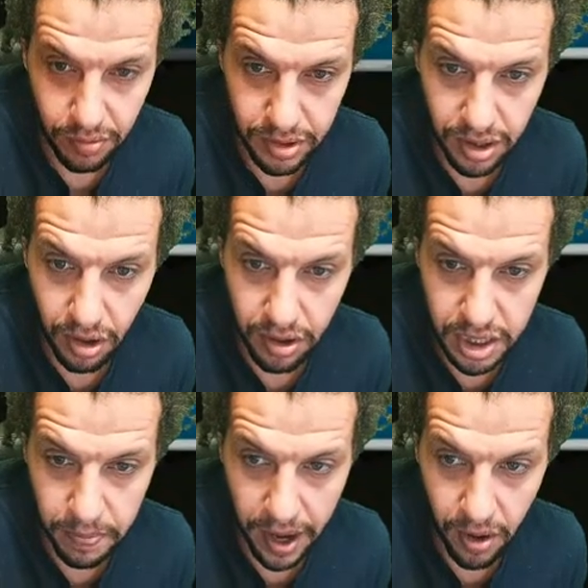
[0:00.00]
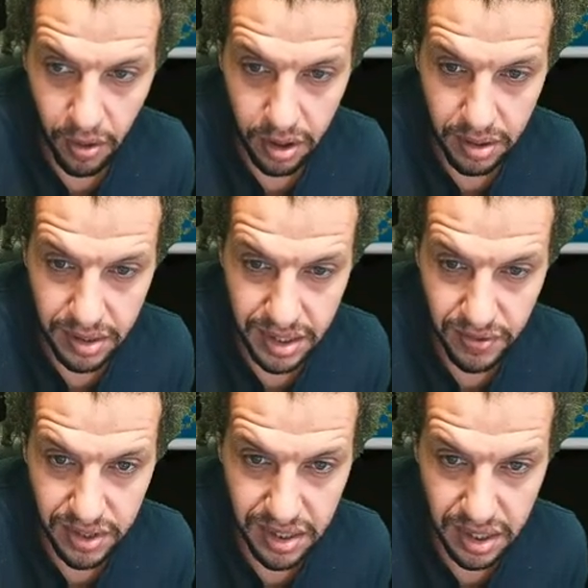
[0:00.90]
What's the highest power?
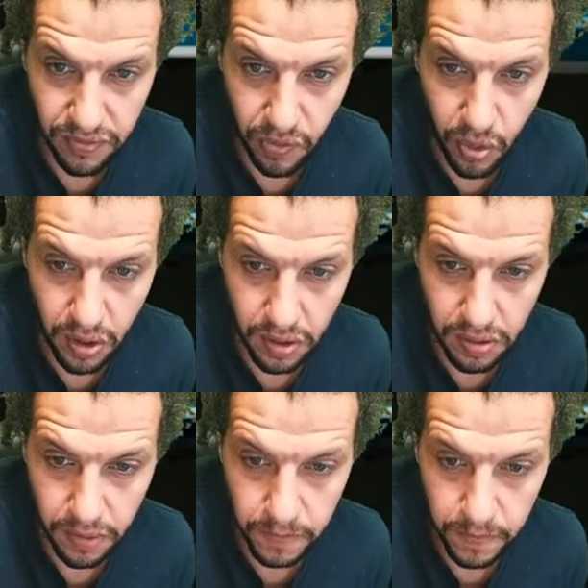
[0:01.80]
764.